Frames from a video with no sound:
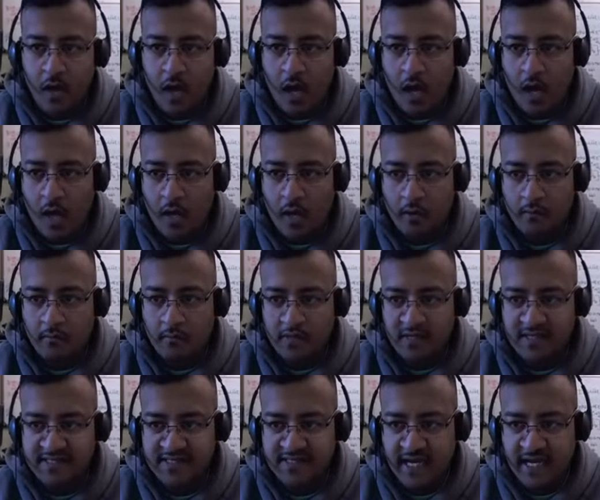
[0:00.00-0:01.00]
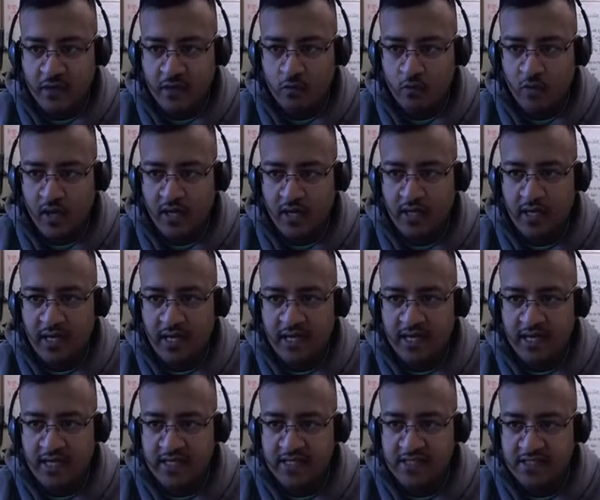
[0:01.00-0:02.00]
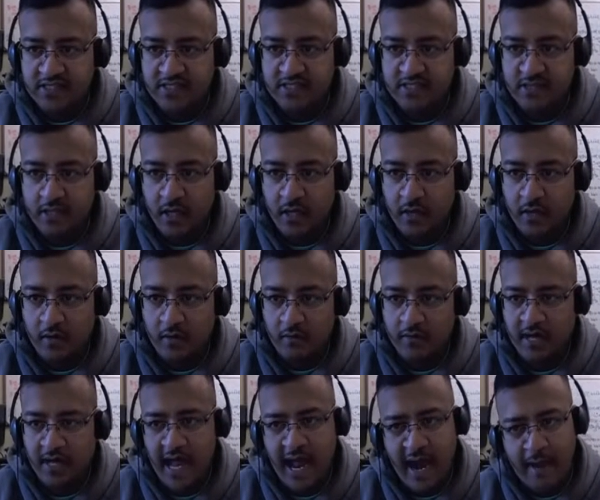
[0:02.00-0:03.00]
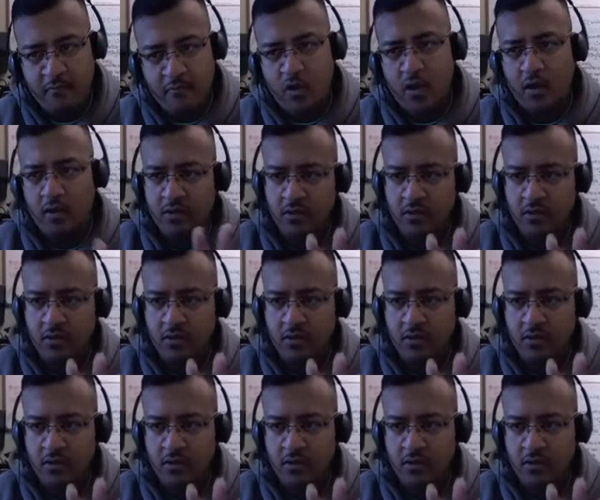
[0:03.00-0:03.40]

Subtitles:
The second one is the camera.